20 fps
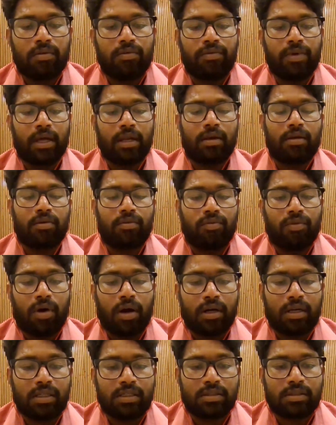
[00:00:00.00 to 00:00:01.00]
when
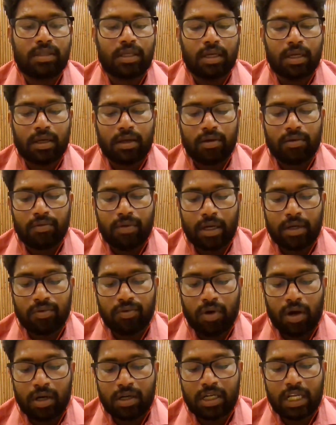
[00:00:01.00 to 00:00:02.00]
what is the at
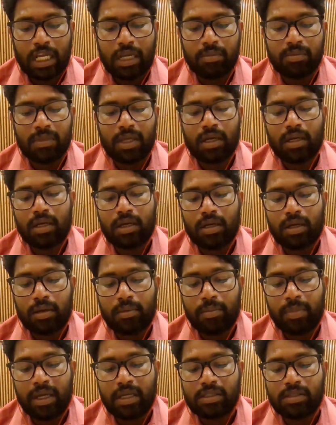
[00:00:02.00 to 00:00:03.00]
what time, the
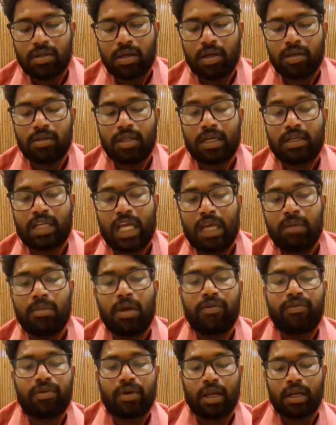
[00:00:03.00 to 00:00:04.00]
based on the time
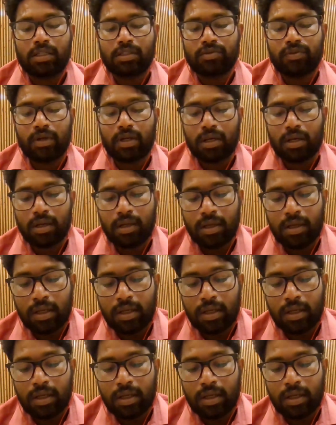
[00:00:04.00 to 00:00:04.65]
of transfer,